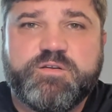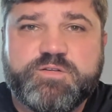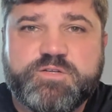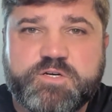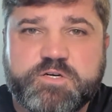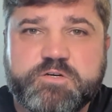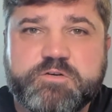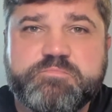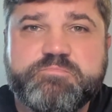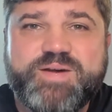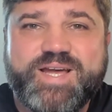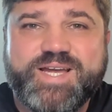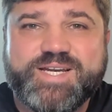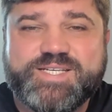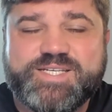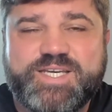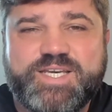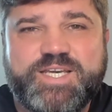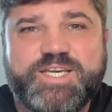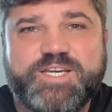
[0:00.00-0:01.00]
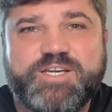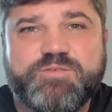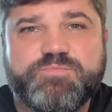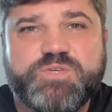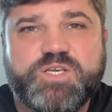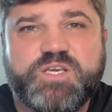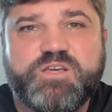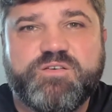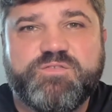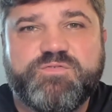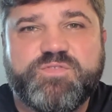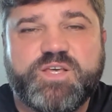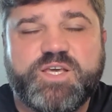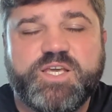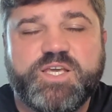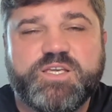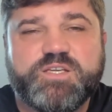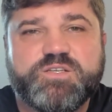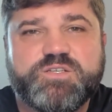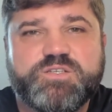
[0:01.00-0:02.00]
turned back to him to give
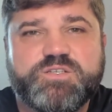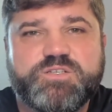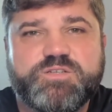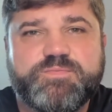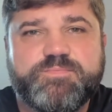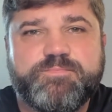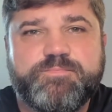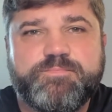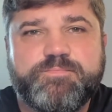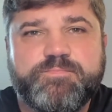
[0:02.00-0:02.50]
thanks.